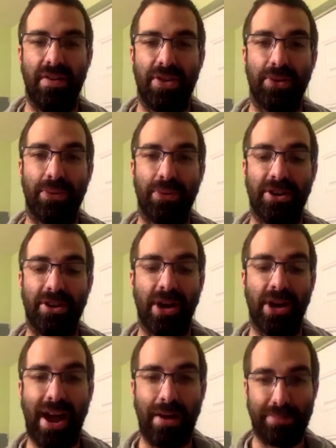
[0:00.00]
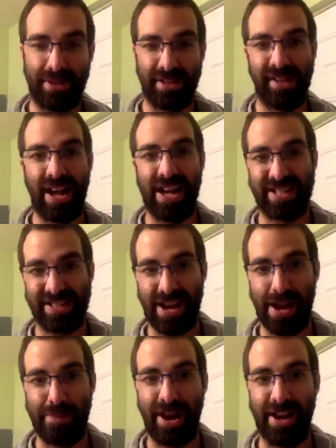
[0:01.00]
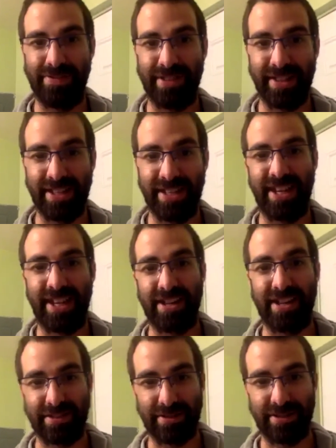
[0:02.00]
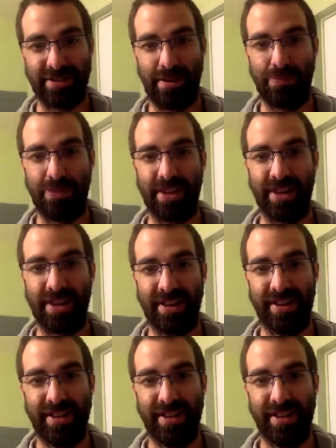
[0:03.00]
we know what happened the last time Ivy League cancels something.